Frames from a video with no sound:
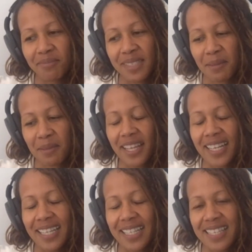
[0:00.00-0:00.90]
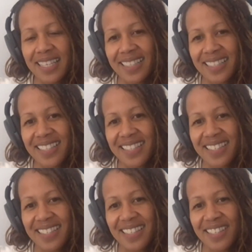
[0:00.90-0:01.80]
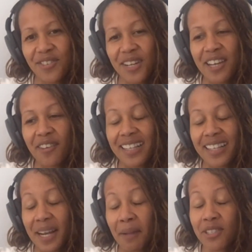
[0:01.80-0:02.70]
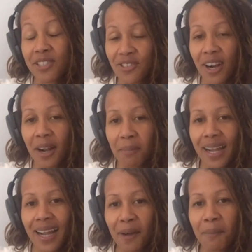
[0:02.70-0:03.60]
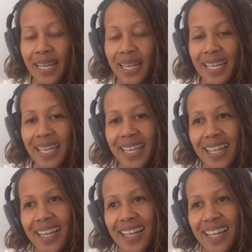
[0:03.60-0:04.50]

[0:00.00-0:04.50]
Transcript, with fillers: some of that insight is really great. And I'm just struck by how many